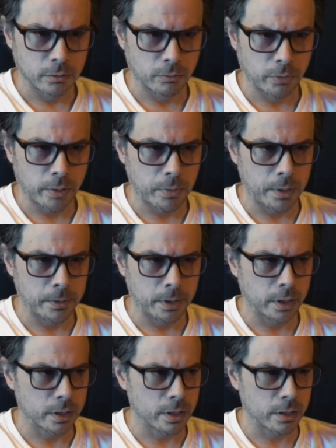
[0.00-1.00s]

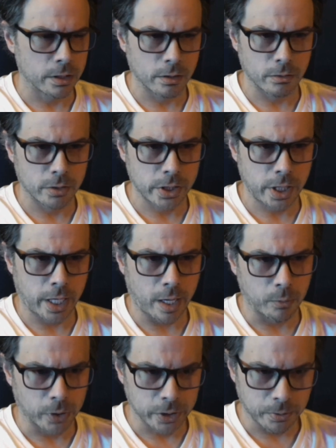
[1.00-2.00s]
Maybe seek
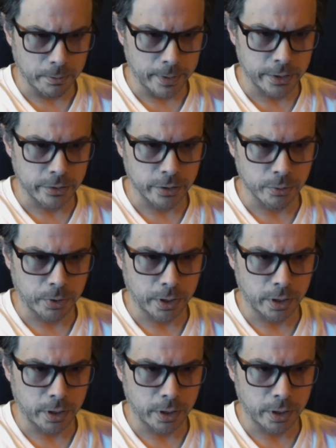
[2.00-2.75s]
out multiple mentors,